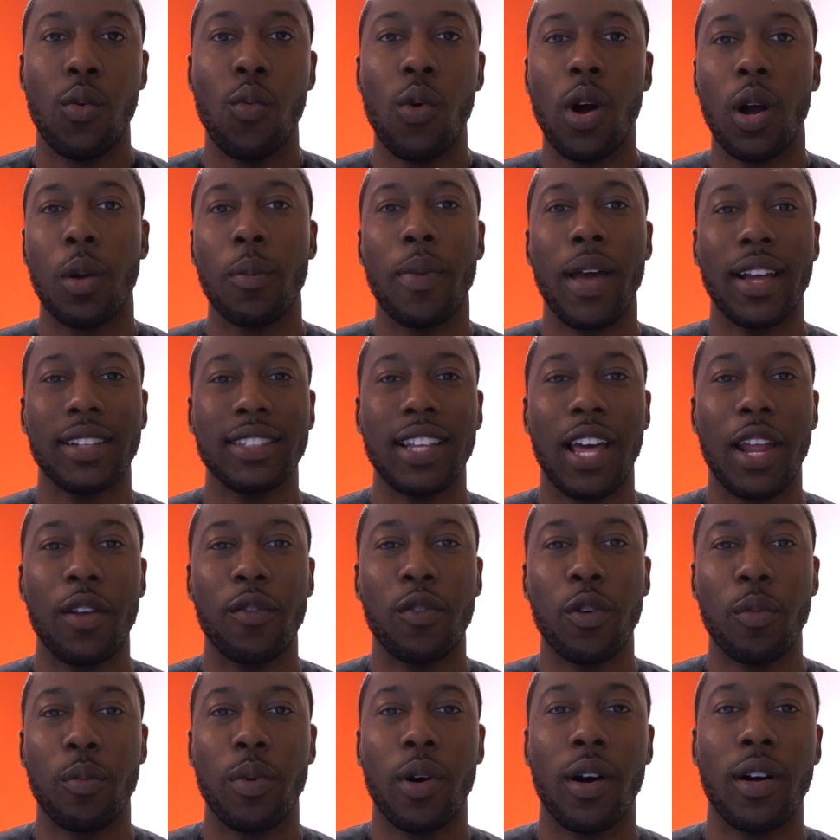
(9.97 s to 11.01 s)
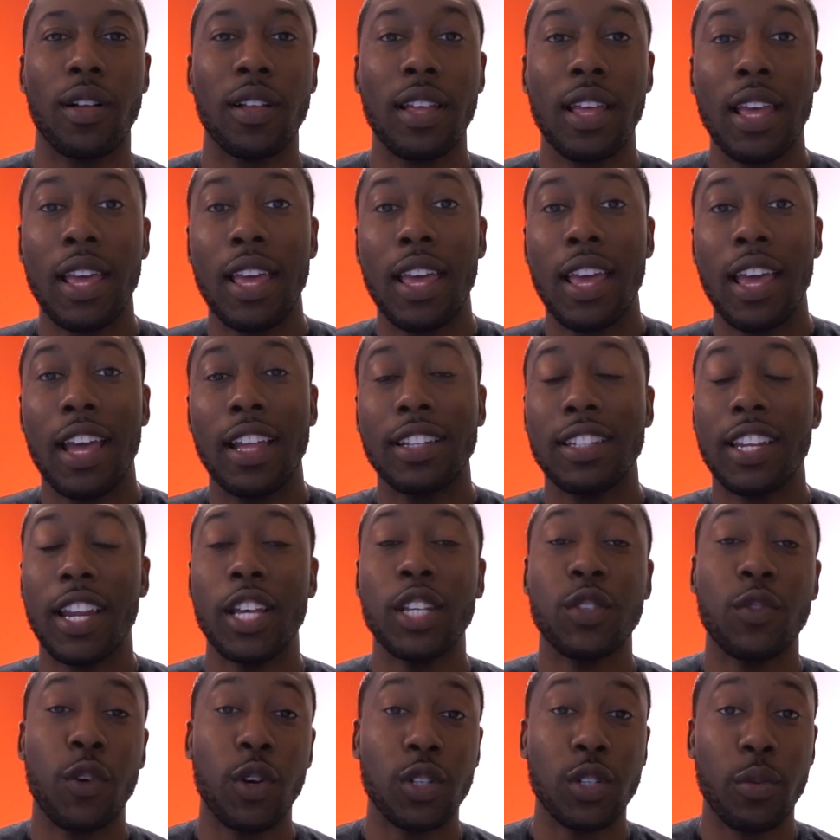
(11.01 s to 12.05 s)
Welcome back to On Football. In
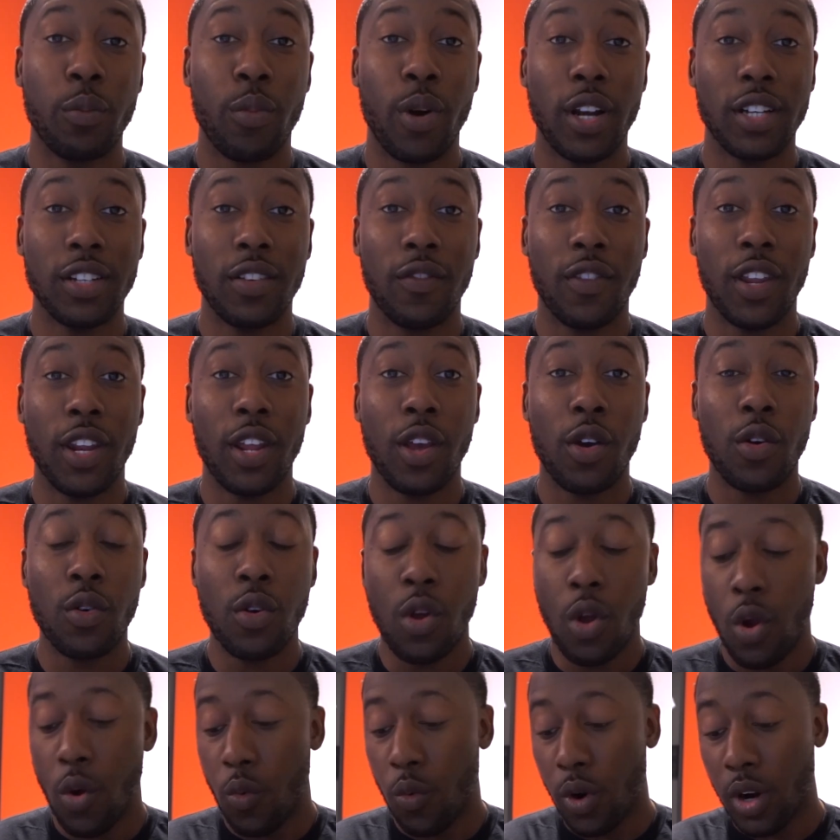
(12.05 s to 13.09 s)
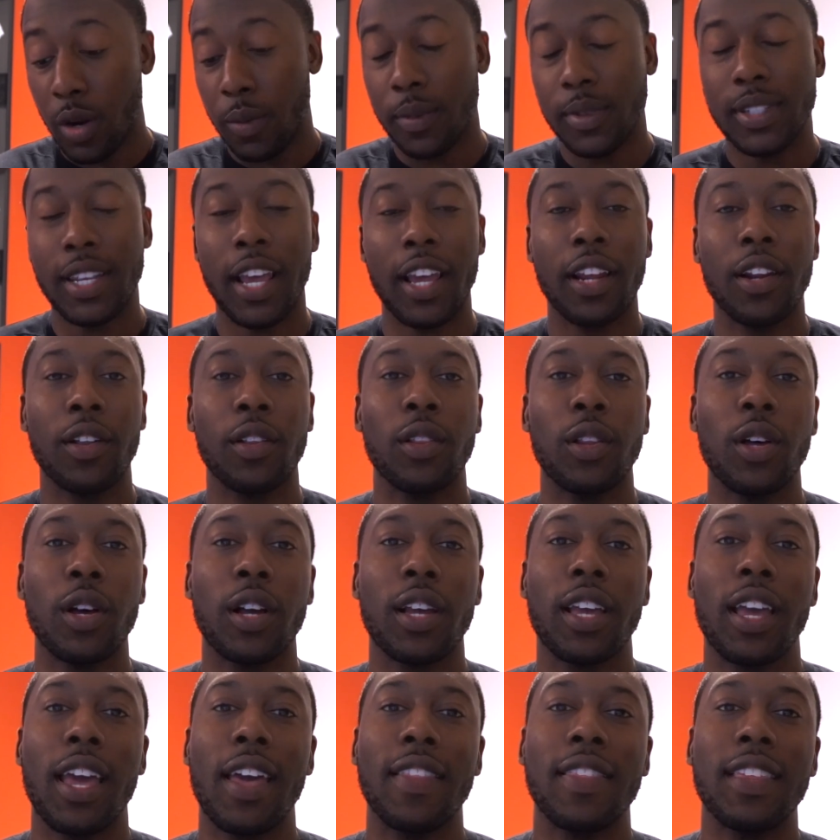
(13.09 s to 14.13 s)
today's first impression video, we're going to be taking a
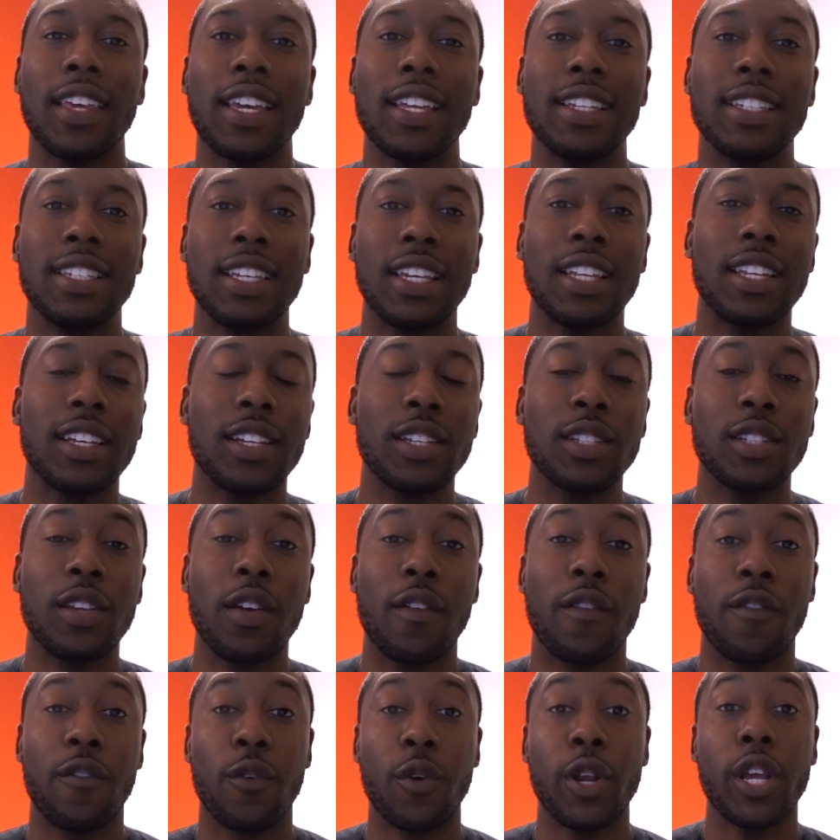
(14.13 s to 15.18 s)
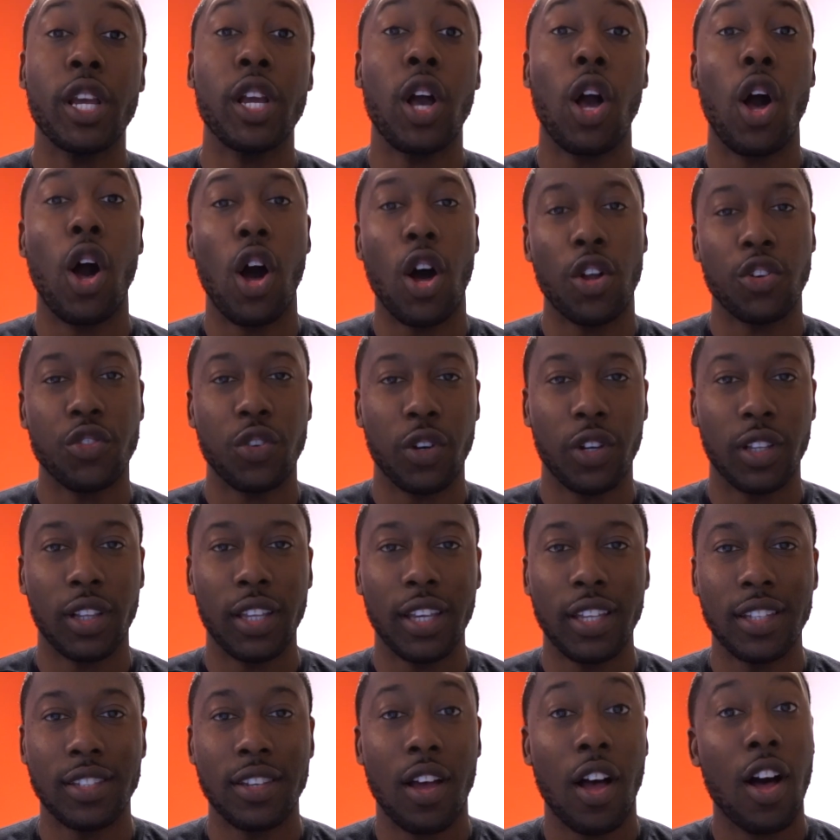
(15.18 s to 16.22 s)
look at the Adidas Freak Ultra
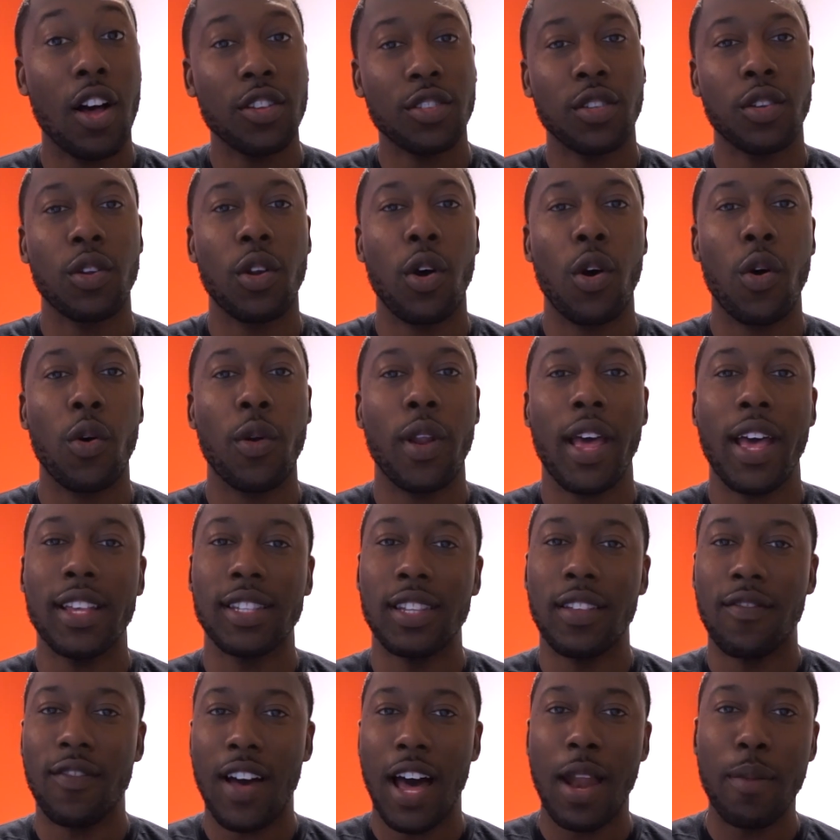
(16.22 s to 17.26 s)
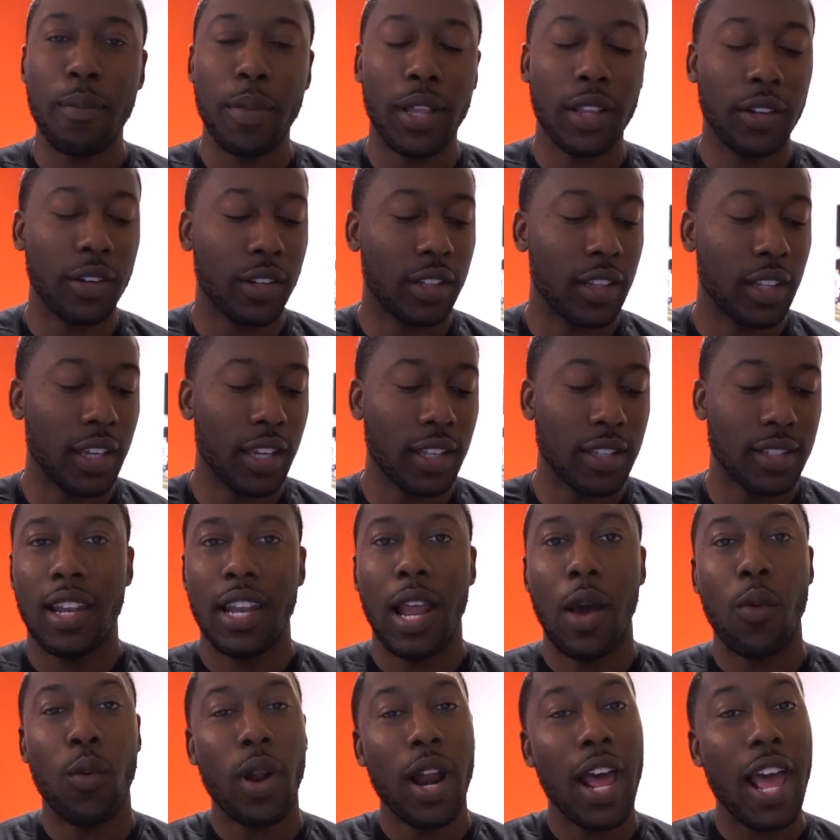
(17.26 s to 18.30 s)
Cleats, also known as the Von Miller Cleats.
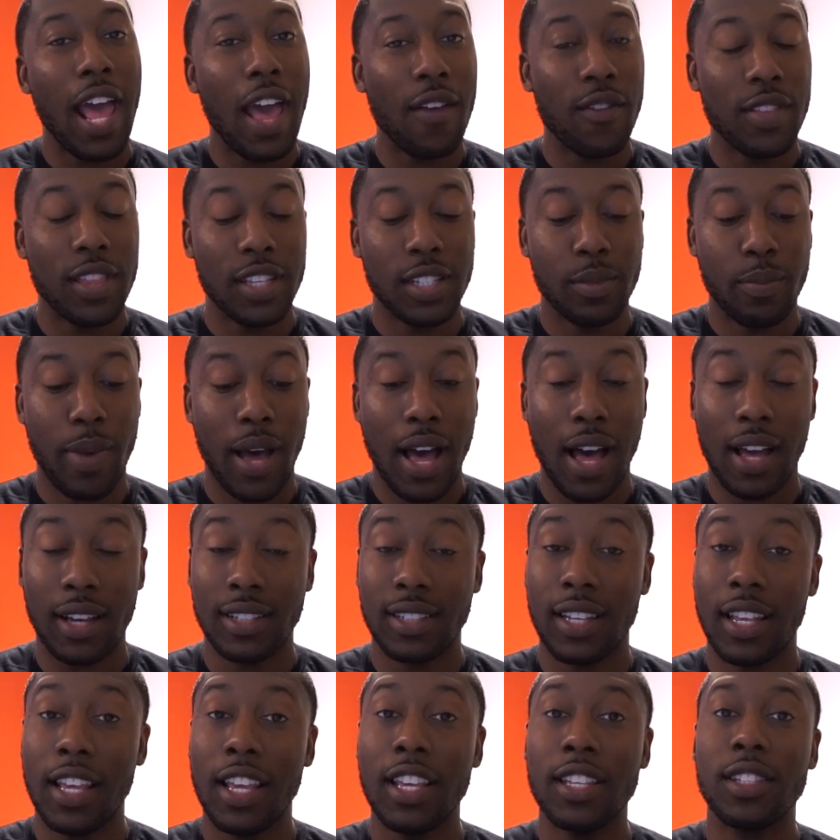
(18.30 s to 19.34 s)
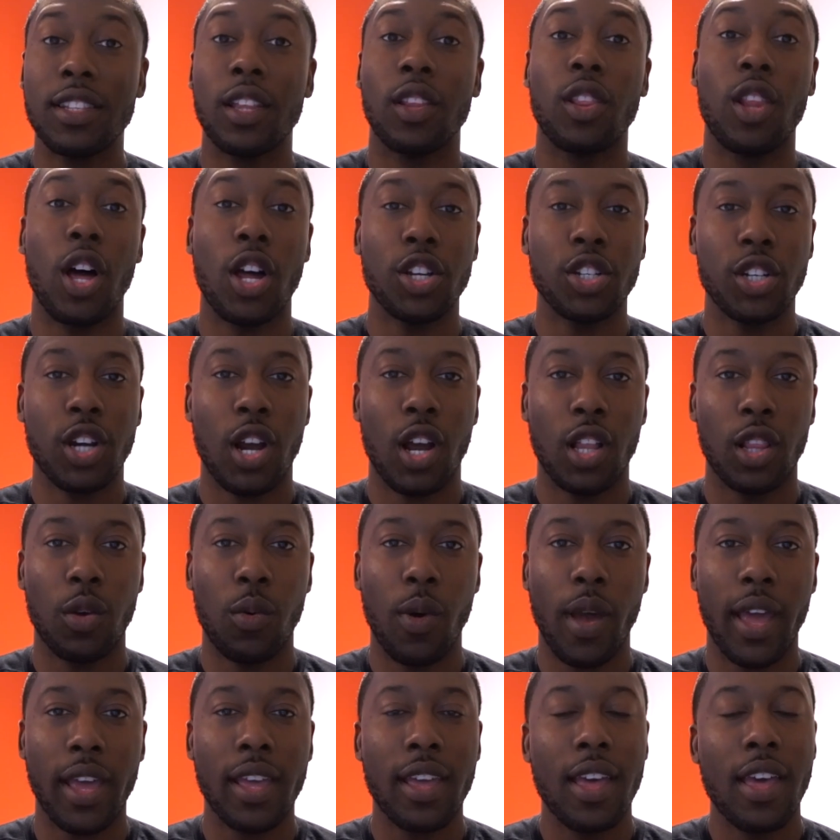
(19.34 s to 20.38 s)
Now what I have in this box is the launch
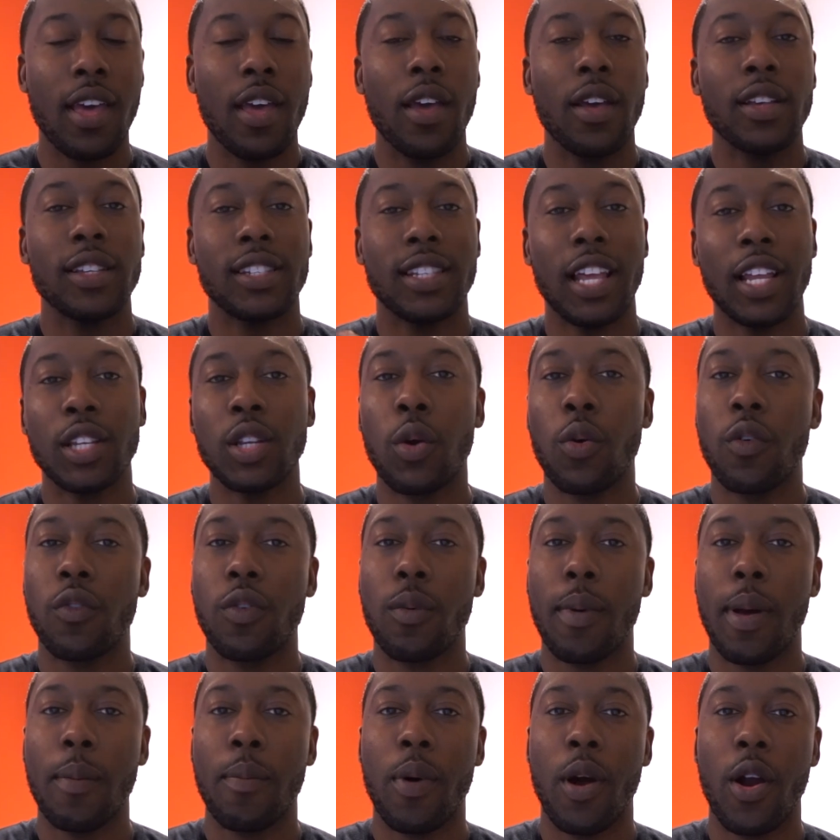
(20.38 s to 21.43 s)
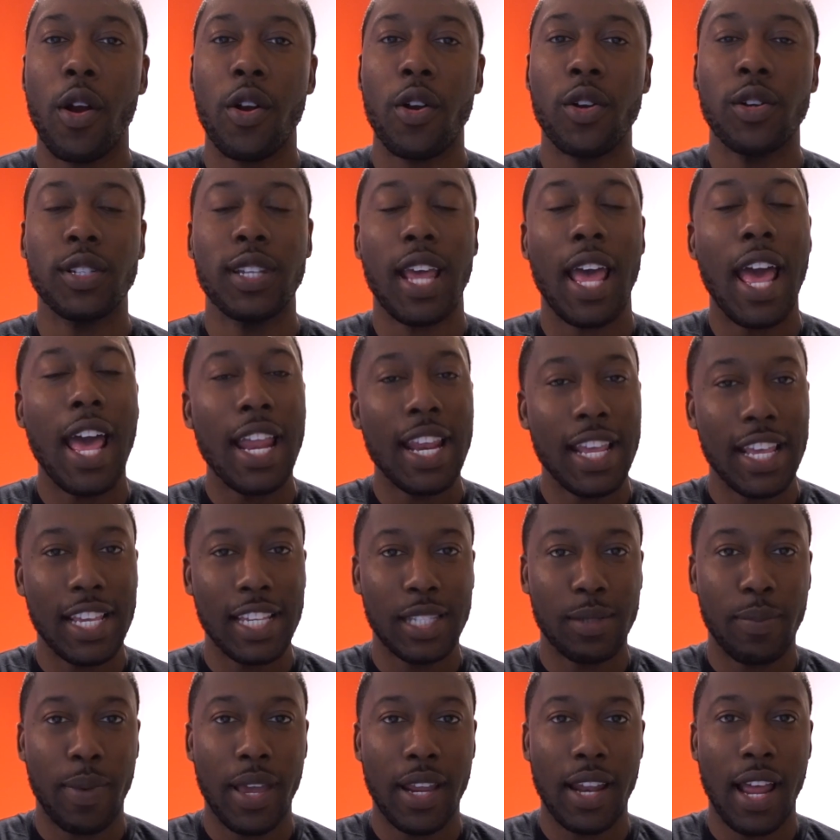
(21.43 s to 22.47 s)
colorway sent over from my partners at
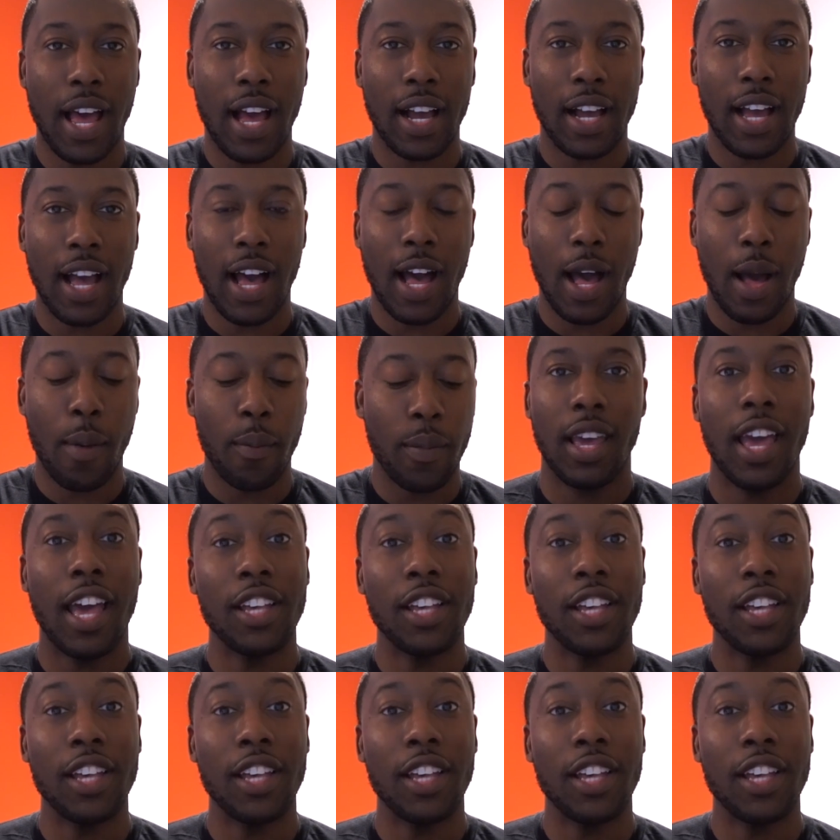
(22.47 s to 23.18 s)
eastbay.com.